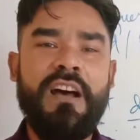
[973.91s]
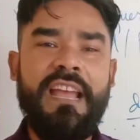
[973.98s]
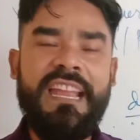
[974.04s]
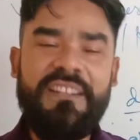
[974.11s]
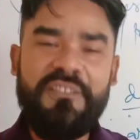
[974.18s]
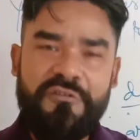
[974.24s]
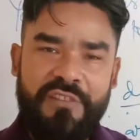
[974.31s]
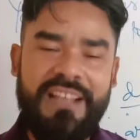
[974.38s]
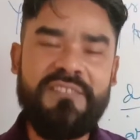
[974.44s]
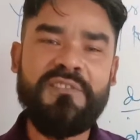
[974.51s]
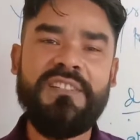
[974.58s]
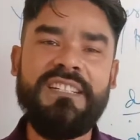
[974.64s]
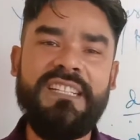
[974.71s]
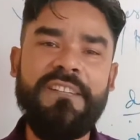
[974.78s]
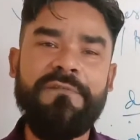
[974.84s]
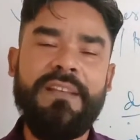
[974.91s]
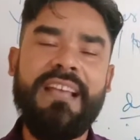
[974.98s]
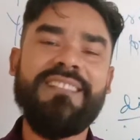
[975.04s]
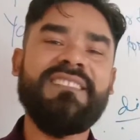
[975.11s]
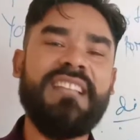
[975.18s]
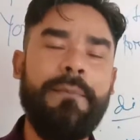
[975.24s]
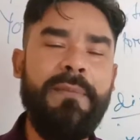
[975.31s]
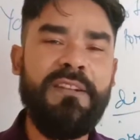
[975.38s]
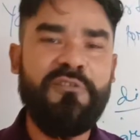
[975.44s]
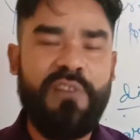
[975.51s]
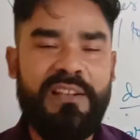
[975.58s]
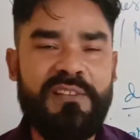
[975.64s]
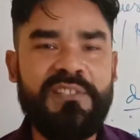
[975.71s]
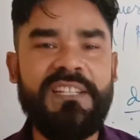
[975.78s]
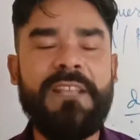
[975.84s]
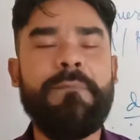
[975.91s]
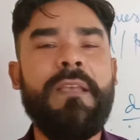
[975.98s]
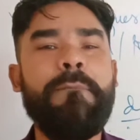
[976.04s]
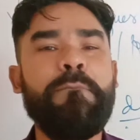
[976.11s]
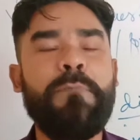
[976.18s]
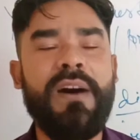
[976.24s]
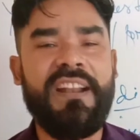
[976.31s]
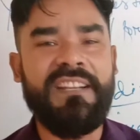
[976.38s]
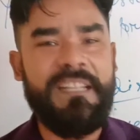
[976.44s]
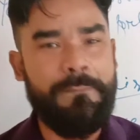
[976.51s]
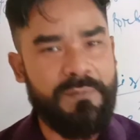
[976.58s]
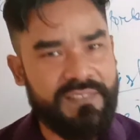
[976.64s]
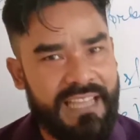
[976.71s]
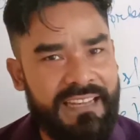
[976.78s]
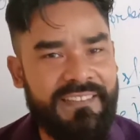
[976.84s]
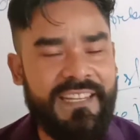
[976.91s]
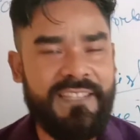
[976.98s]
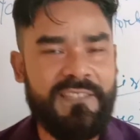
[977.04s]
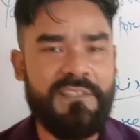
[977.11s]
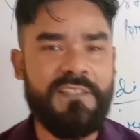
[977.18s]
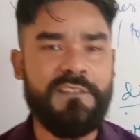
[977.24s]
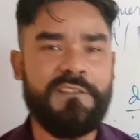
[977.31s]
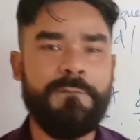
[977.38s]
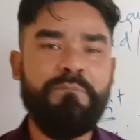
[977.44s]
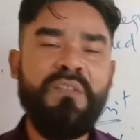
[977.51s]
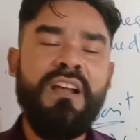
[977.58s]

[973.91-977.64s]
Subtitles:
intransitive and semi-transitive imperative sentences.